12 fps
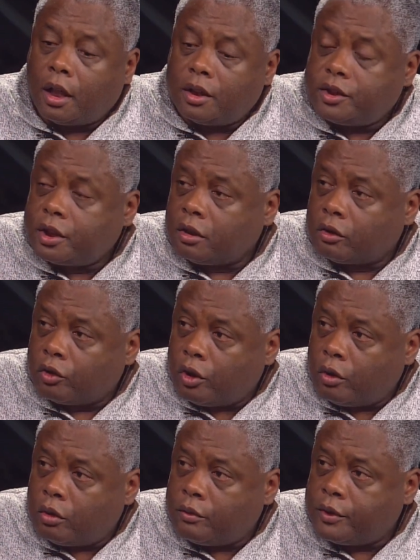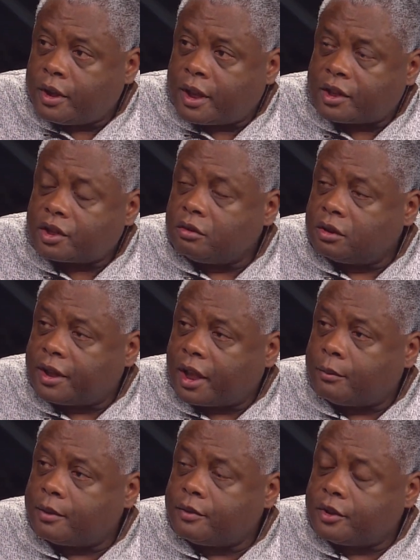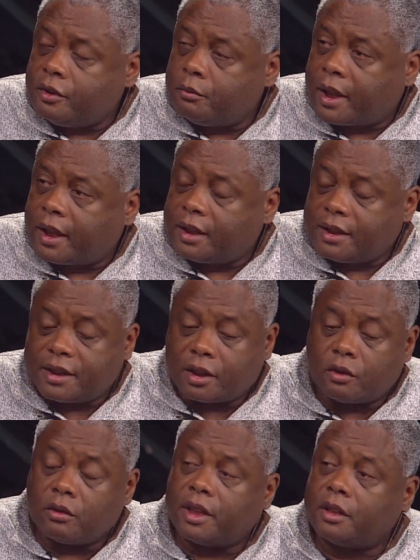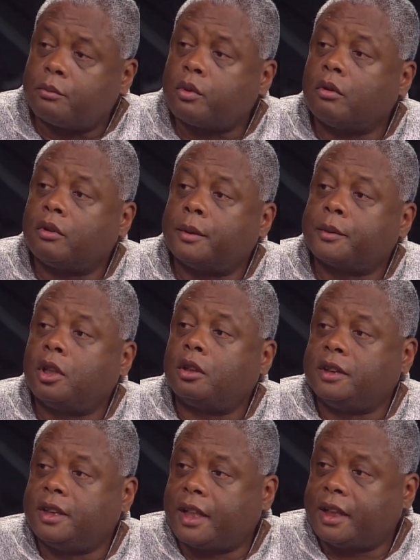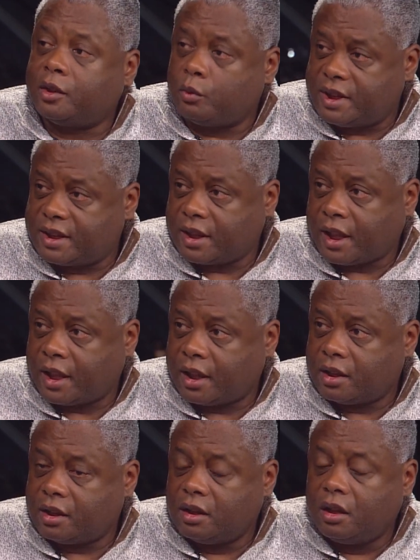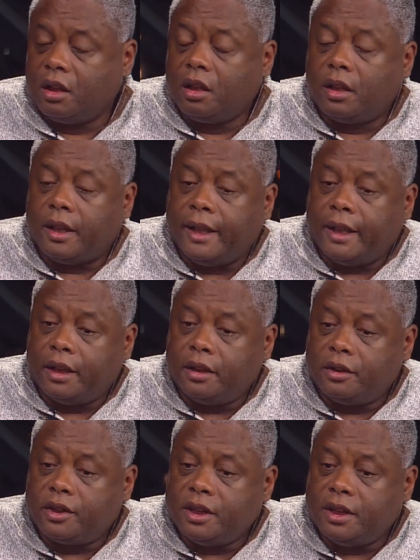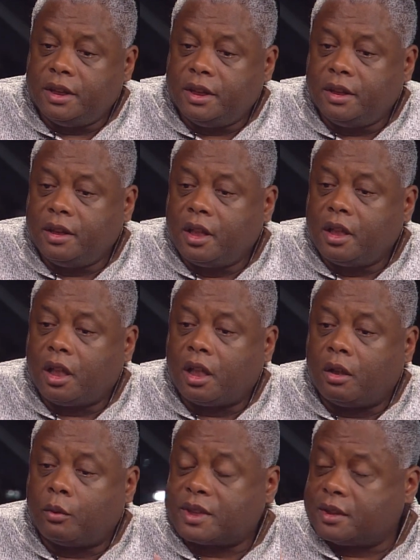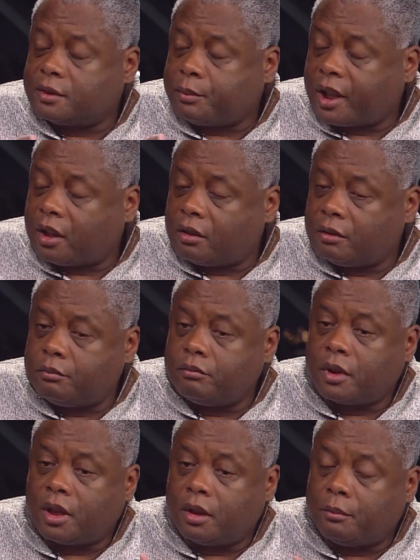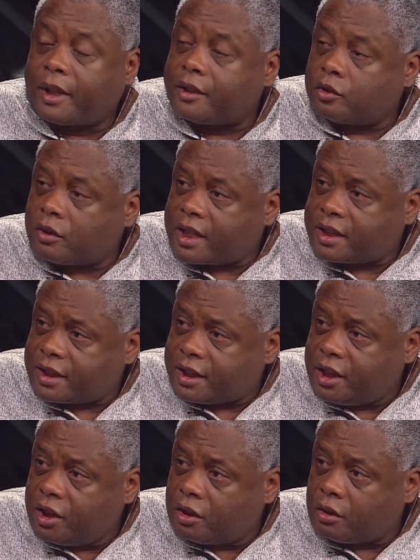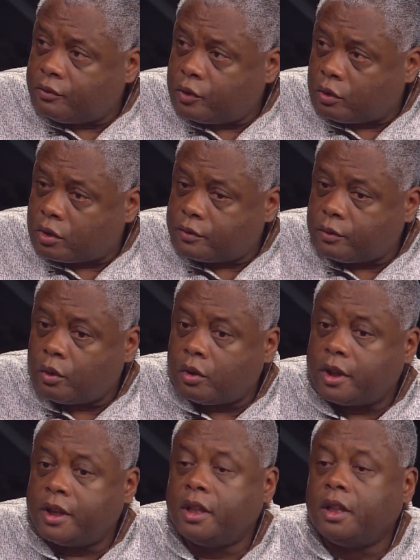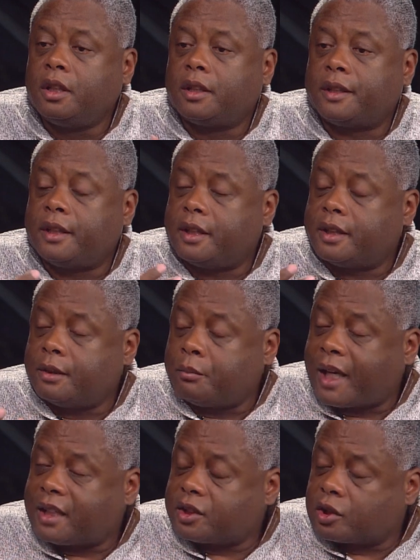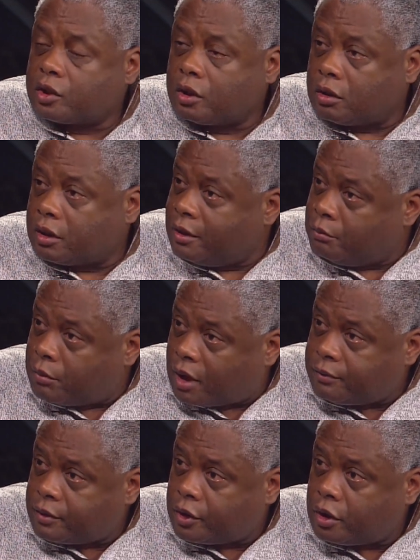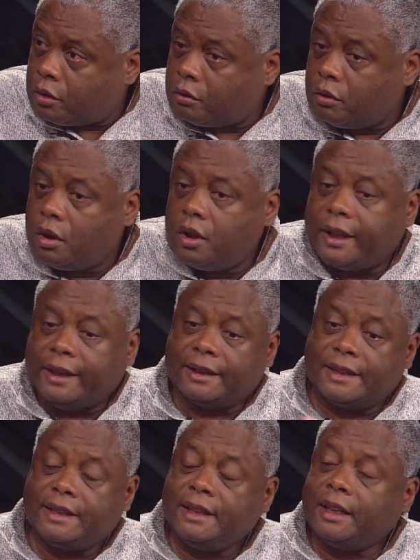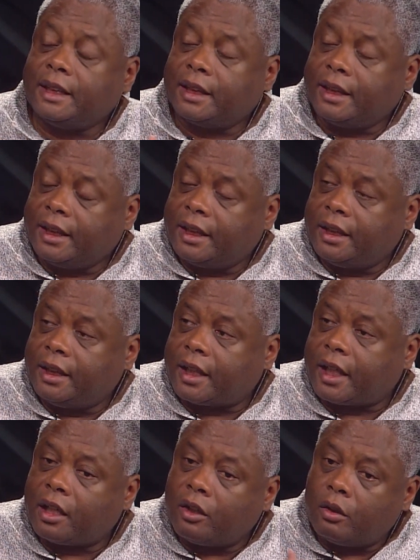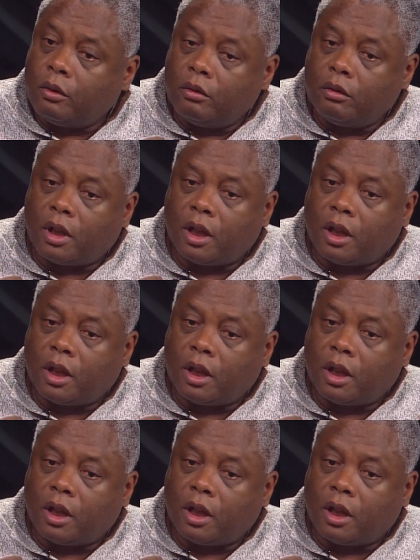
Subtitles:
Chair Lowe, the National Endowment for the Humanities, had created a program called United We Stand. And she was inspired by the tragedy here of George Floyd, the massacre in Buffalo, and seeing again how